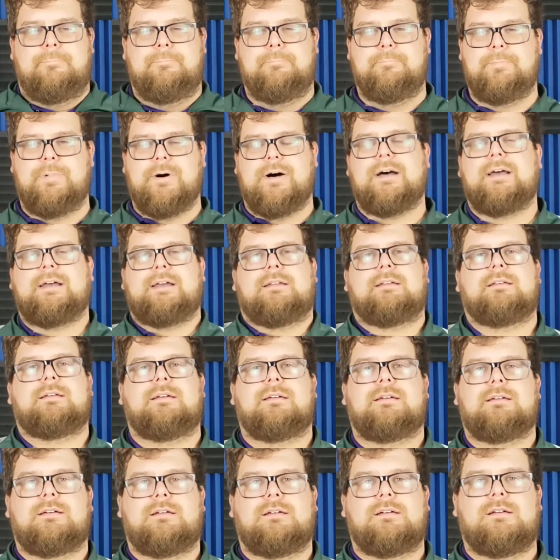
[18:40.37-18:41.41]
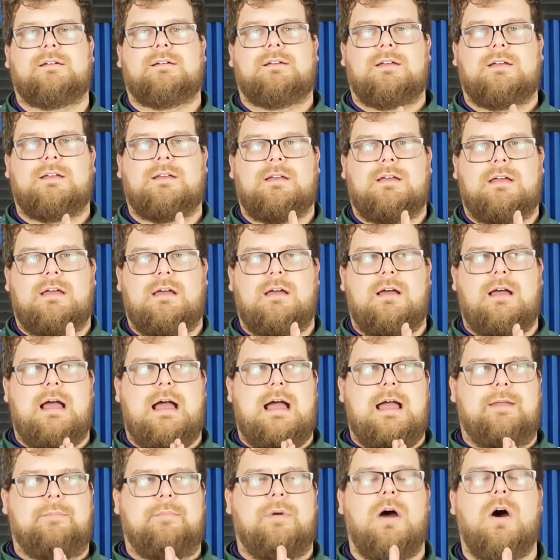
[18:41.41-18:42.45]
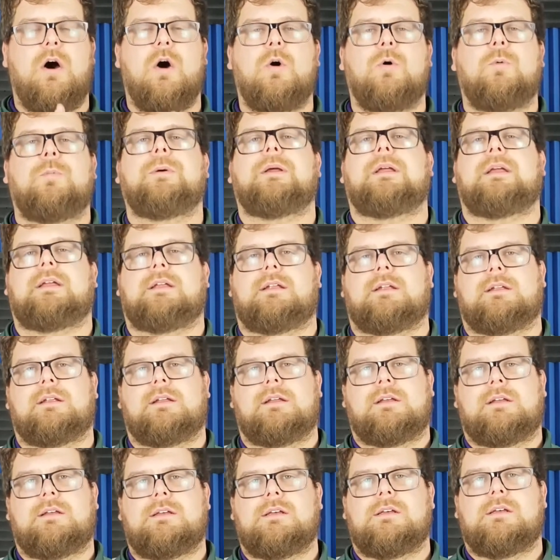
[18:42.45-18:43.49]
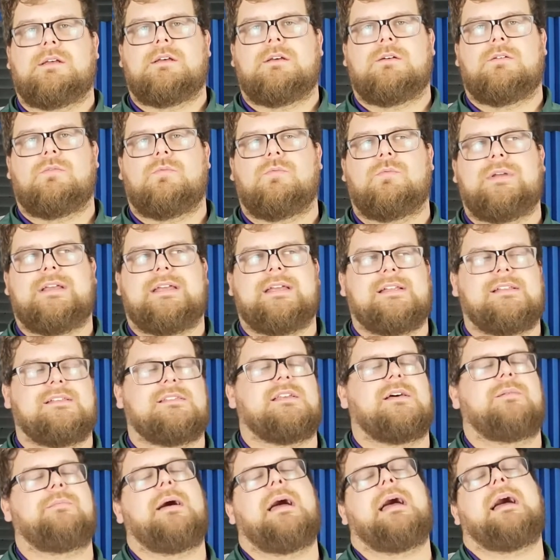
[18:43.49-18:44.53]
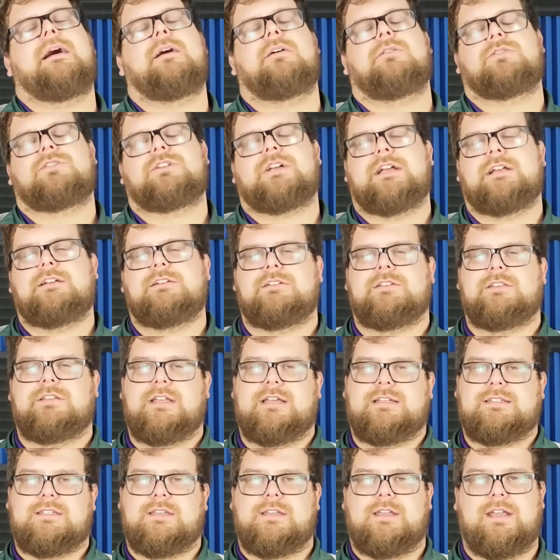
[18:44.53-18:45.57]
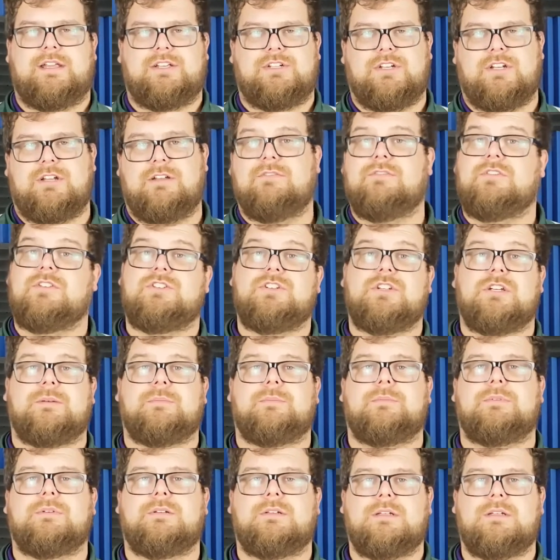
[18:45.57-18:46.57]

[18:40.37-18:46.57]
But I'm hoping we can somehow change the destination of the ship,